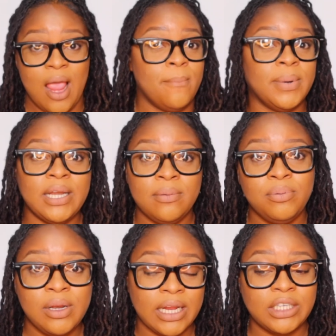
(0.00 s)

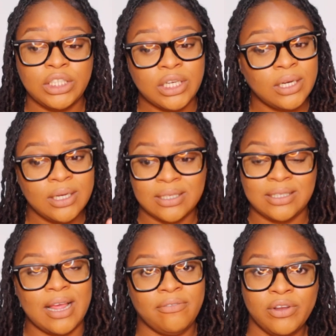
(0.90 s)
manipulation is
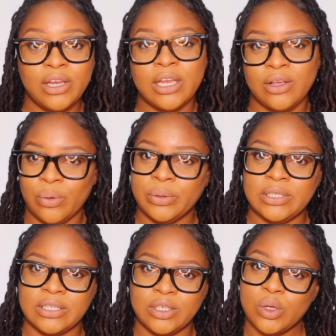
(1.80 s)
definitely going
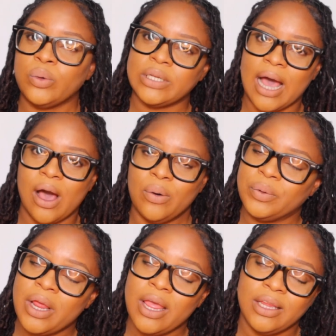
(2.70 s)
to slow down